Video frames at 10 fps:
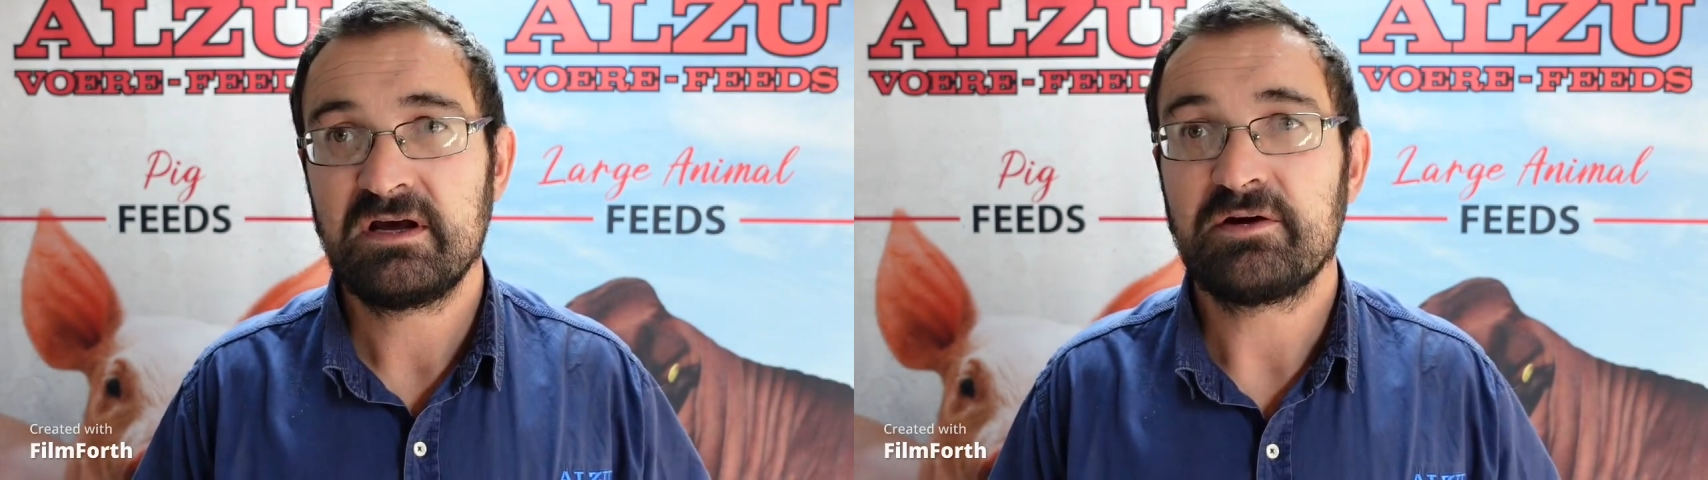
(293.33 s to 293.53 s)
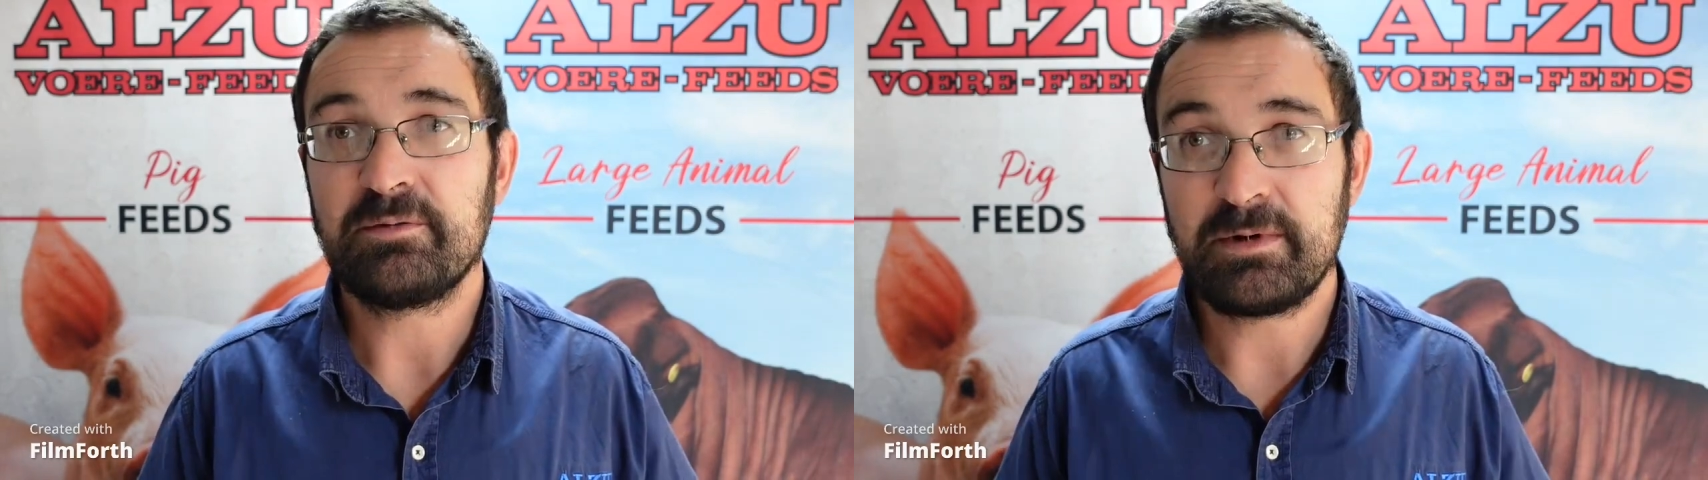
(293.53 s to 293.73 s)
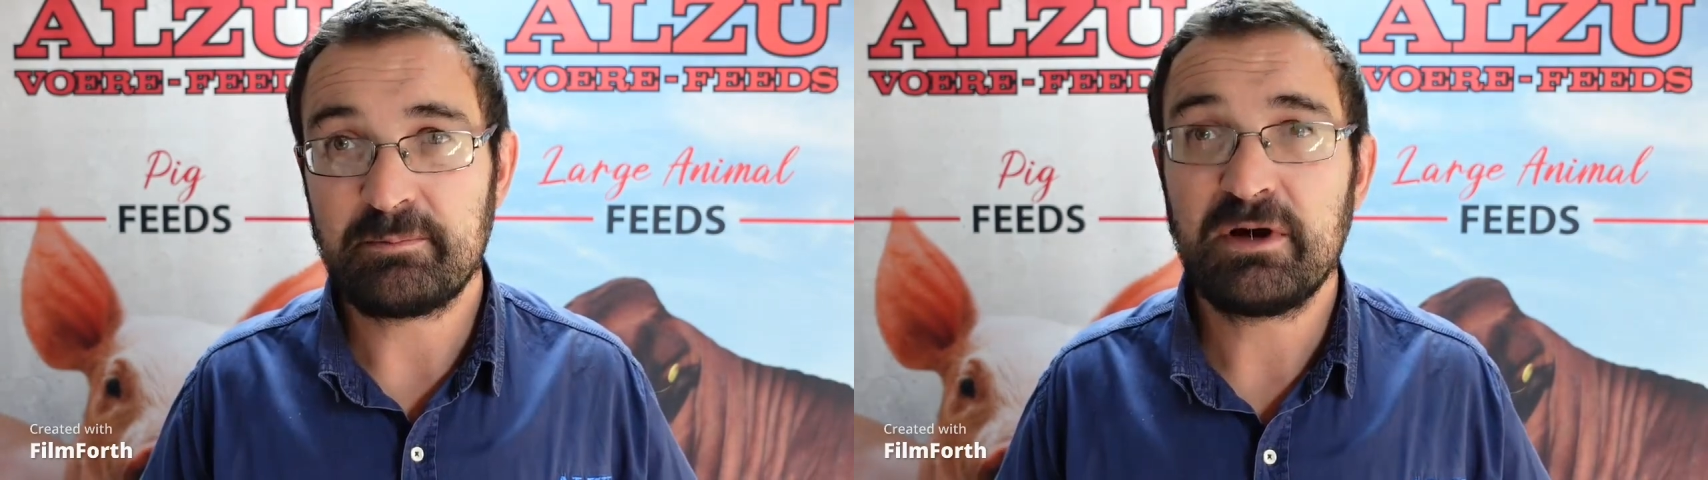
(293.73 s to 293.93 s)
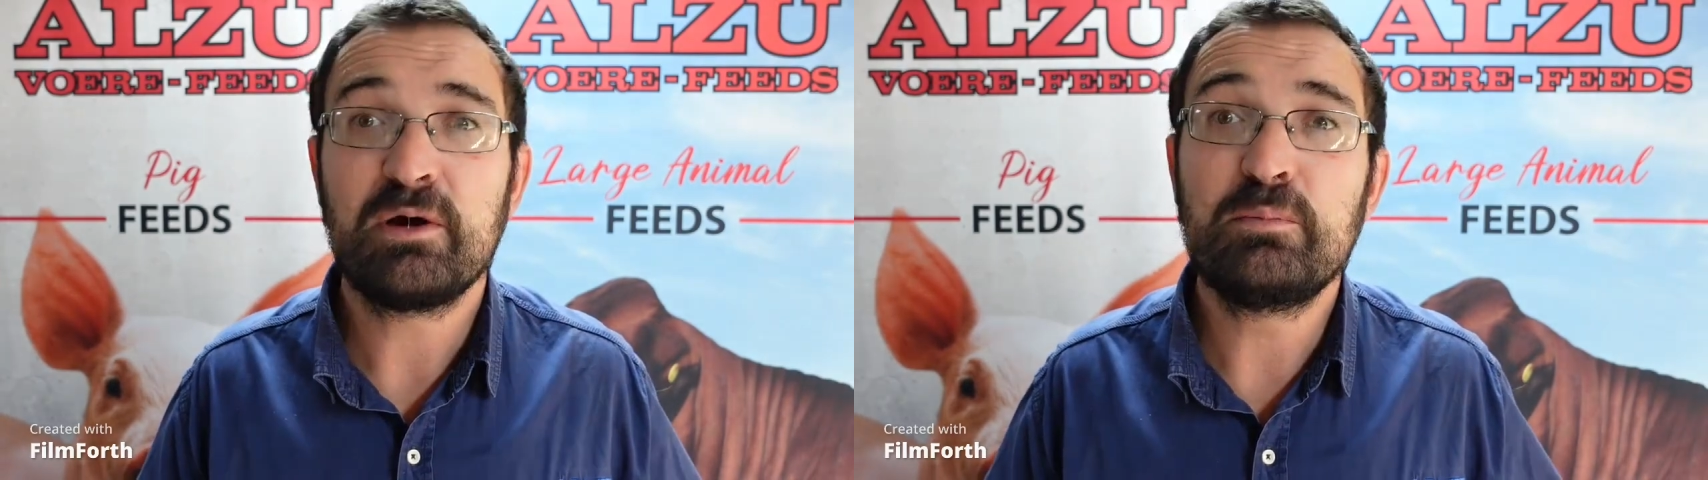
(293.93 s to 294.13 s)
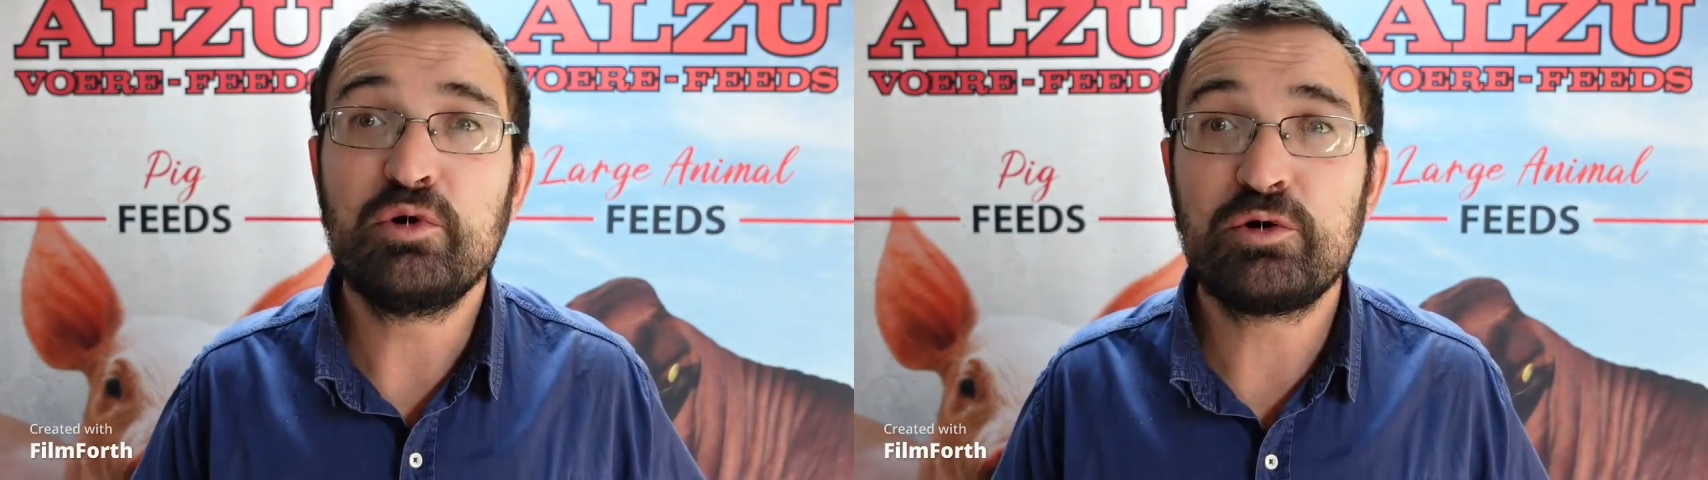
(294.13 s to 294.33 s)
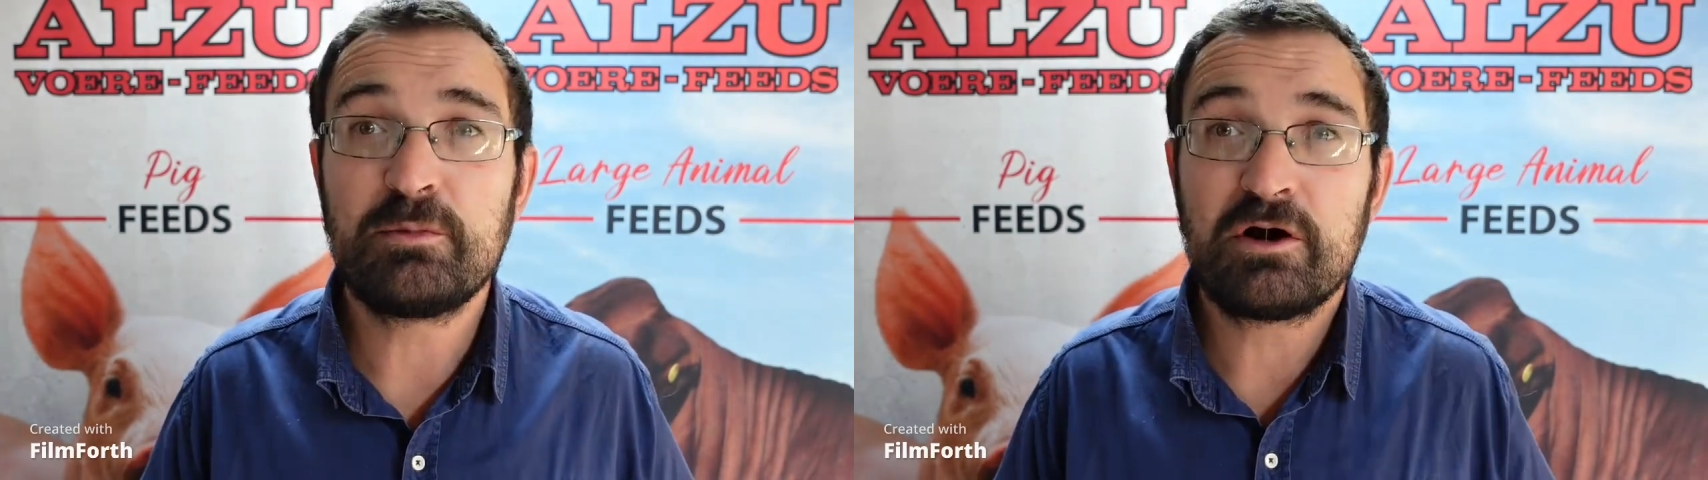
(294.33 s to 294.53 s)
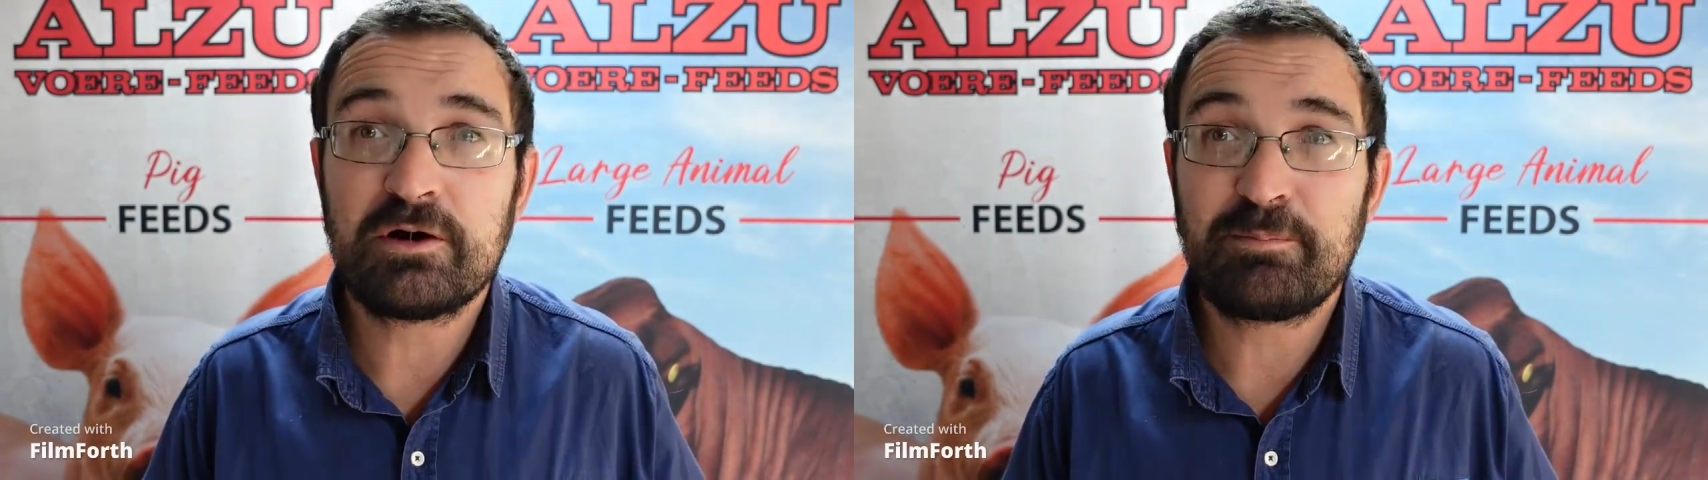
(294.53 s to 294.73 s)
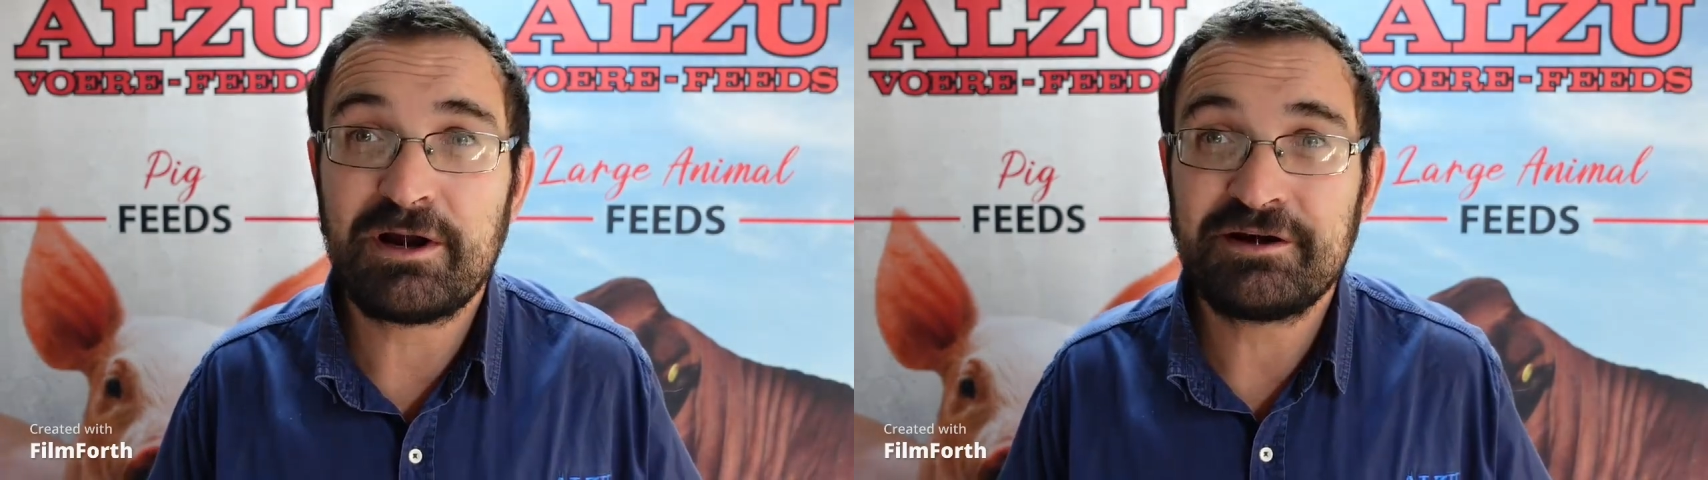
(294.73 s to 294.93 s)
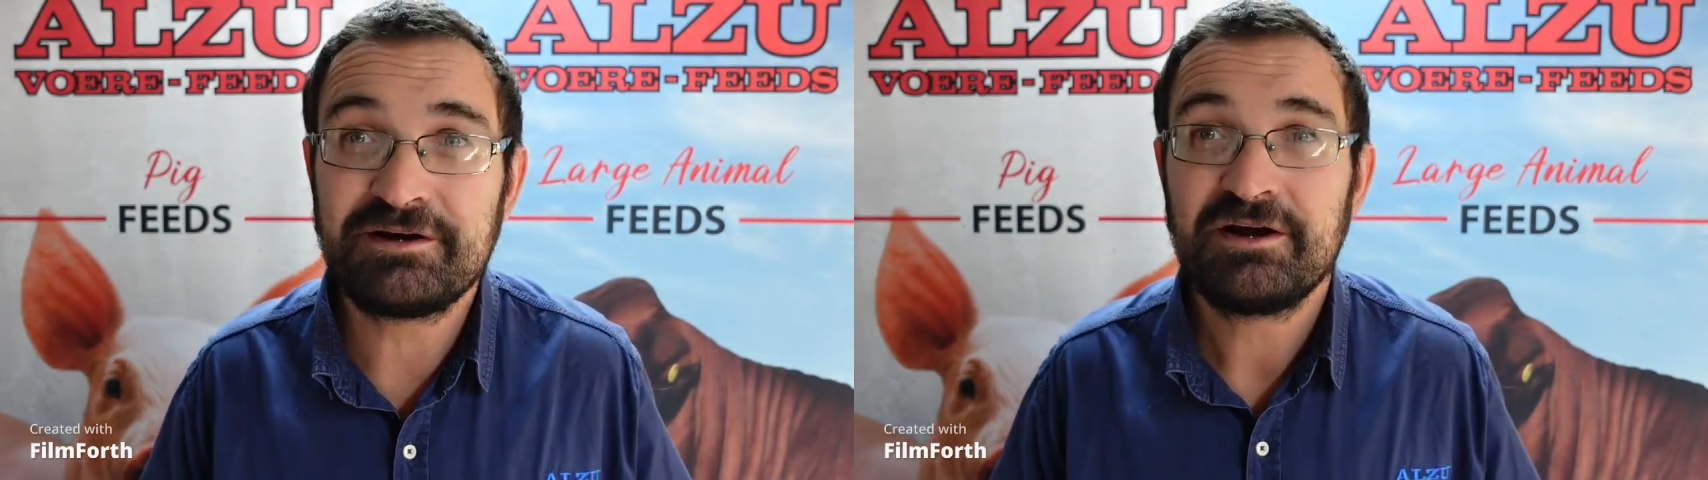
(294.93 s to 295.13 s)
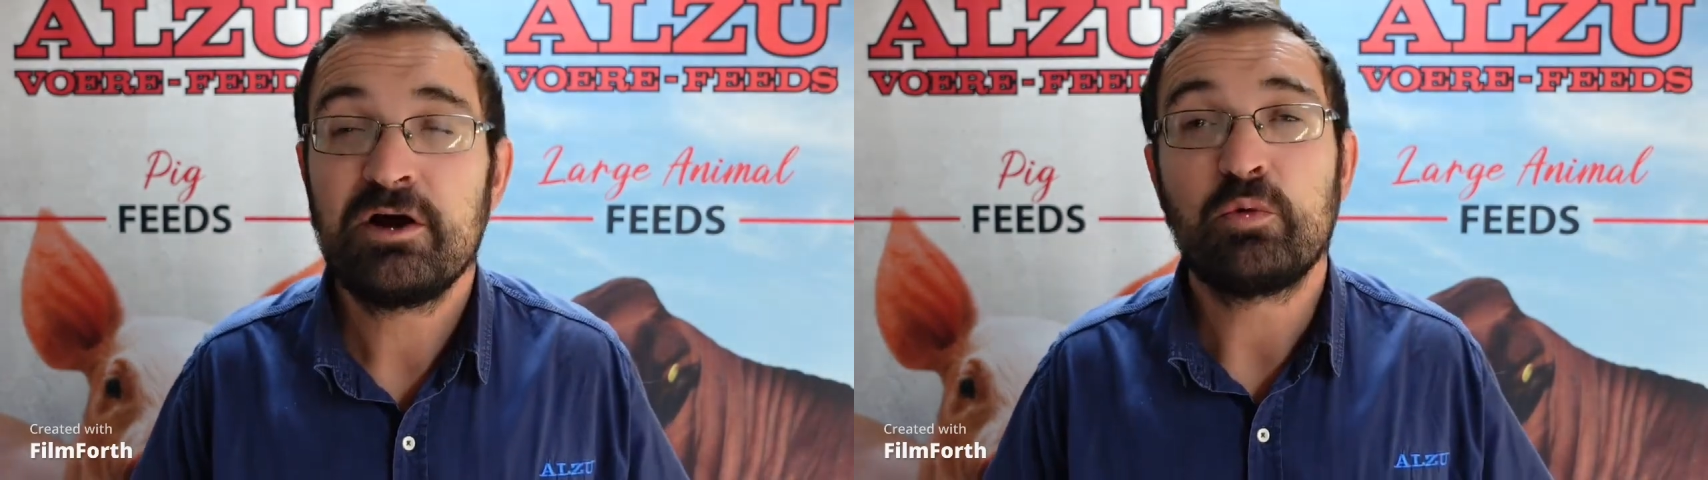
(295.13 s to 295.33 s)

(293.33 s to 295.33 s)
Remember, a boer maak 'n plan.